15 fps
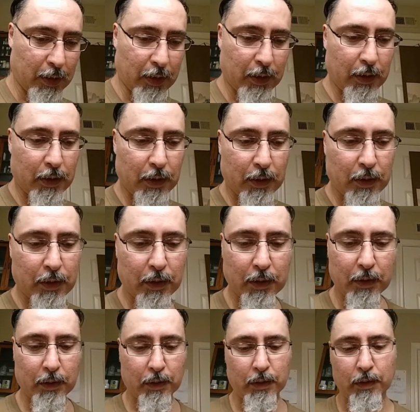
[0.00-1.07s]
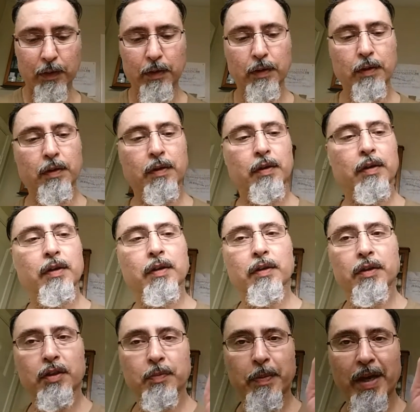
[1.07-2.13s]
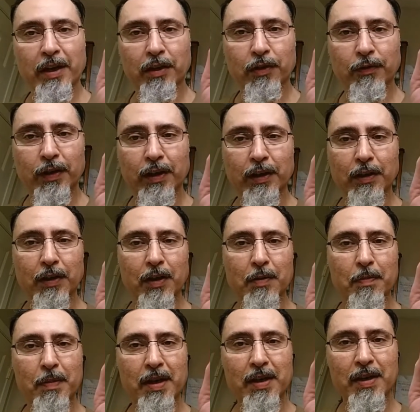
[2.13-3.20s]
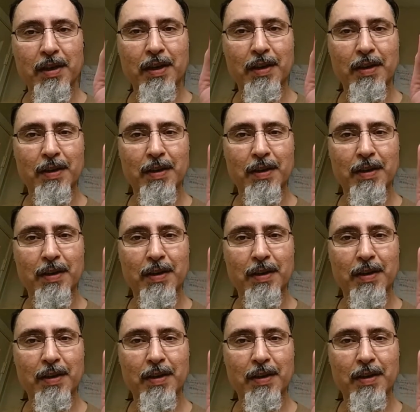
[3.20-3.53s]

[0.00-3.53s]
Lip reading: And Spanish fig and nutmeg,